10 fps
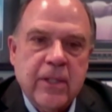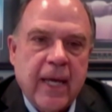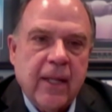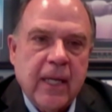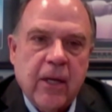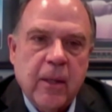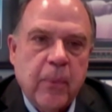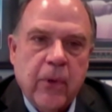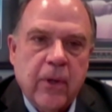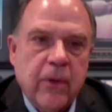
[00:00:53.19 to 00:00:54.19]
the Allen County
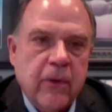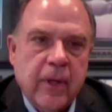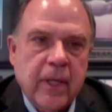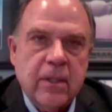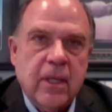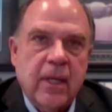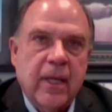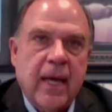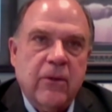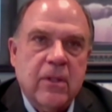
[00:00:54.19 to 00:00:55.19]
Port Authority has done
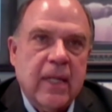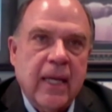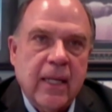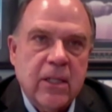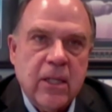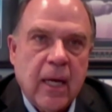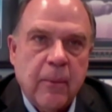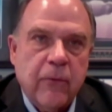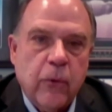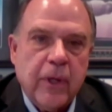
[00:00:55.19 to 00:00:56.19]
an outstanding
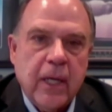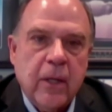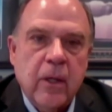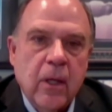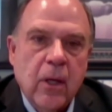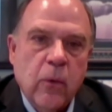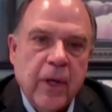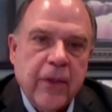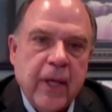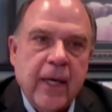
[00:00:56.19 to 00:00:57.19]
job of working
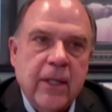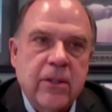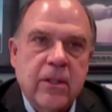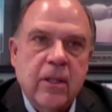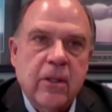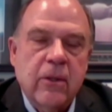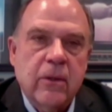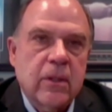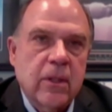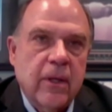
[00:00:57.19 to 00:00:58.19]
with EDGE
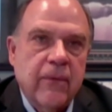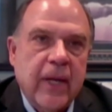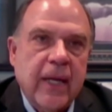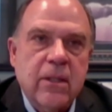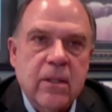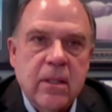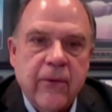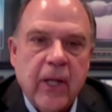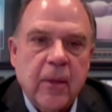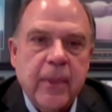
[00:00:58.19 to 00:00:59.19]
to, to advance
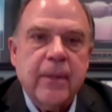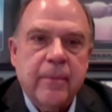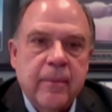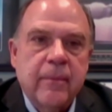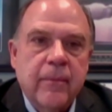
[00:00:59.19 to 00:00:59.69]
development.